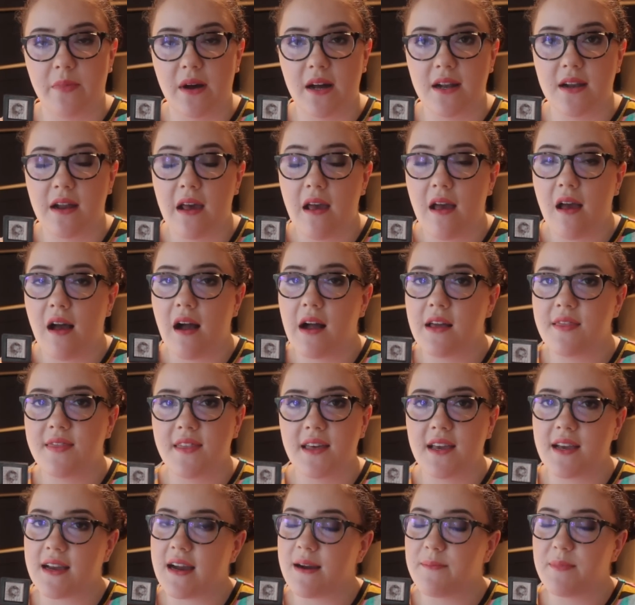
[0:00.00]
but I
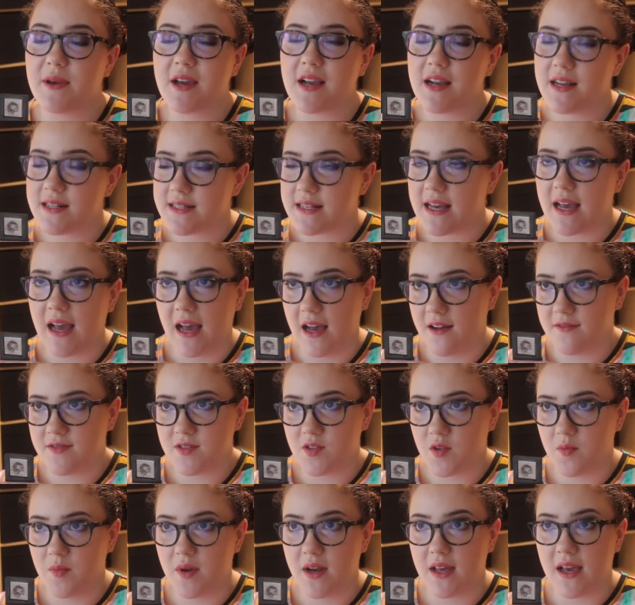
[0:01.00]
think because I have
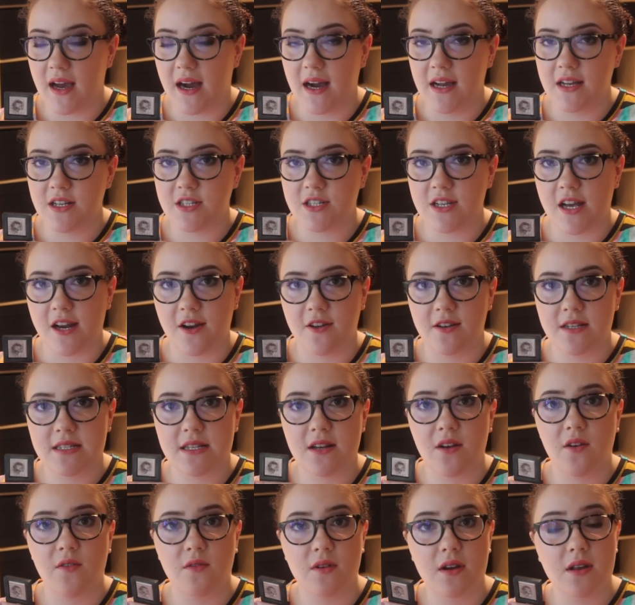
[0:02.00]
so many eyeshadows,
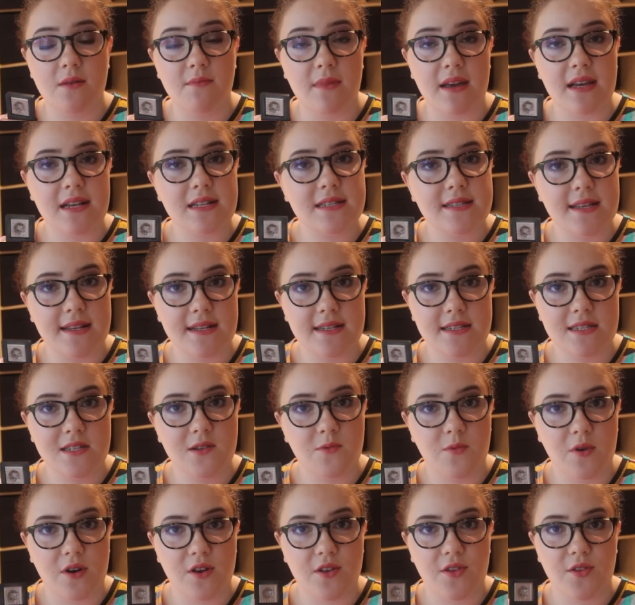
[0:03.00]
it only makes sense to
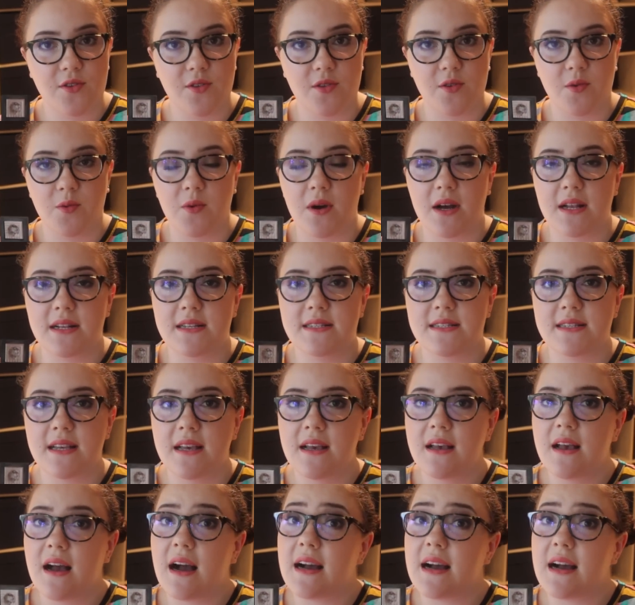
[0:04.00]
work through the ones,